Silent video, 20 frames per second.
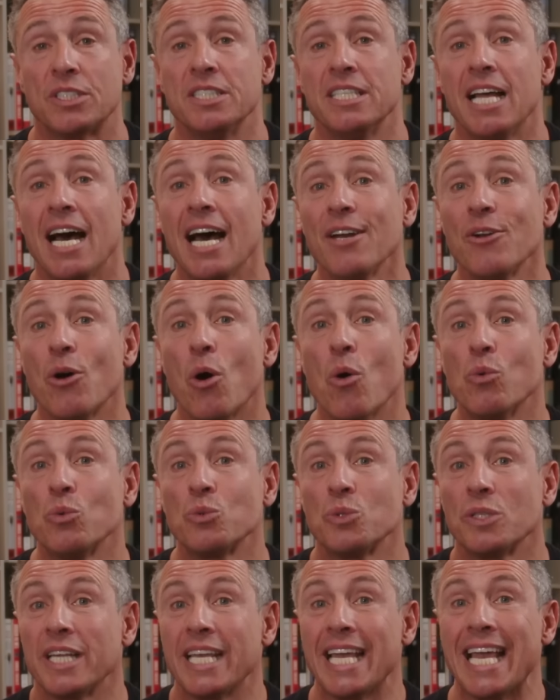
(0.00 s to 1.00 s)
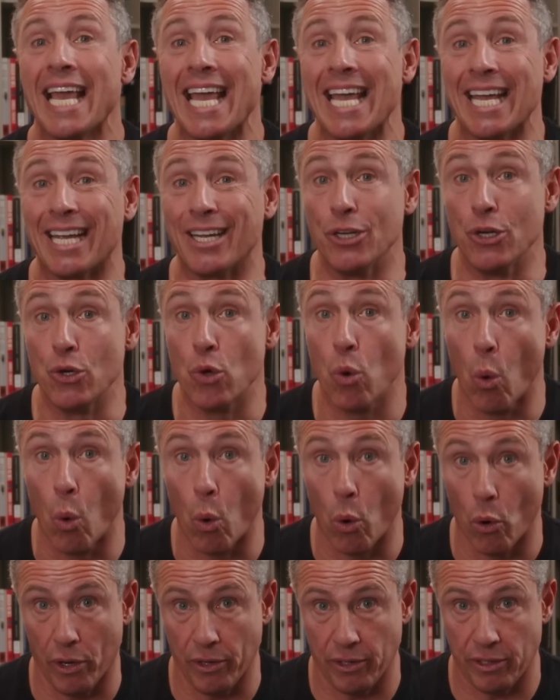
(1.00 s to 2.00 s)
not only
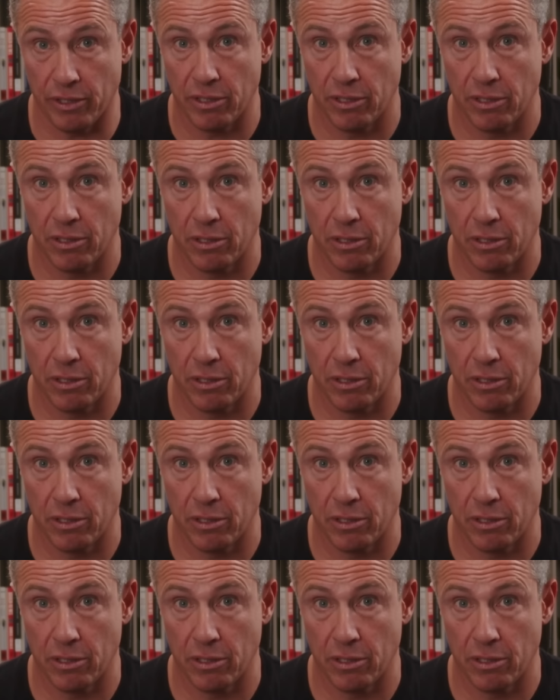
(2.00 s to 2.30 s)
ignored,